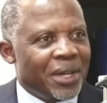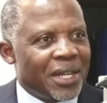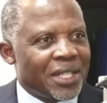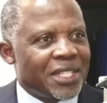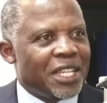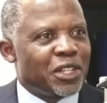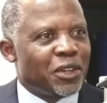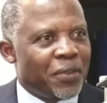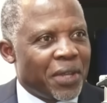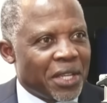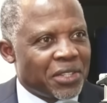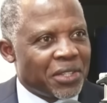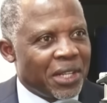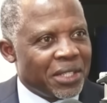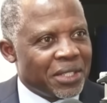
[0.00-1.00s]
a center of
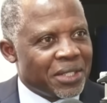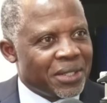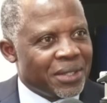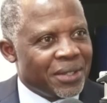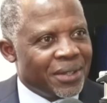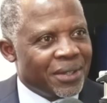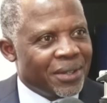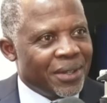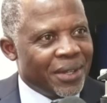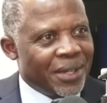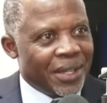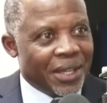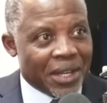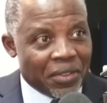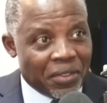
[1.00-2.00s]
excellence.
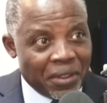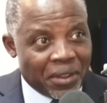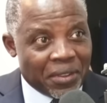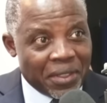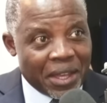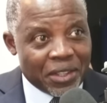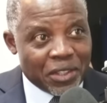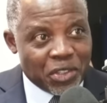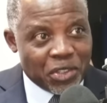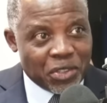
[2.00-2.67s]
And I think that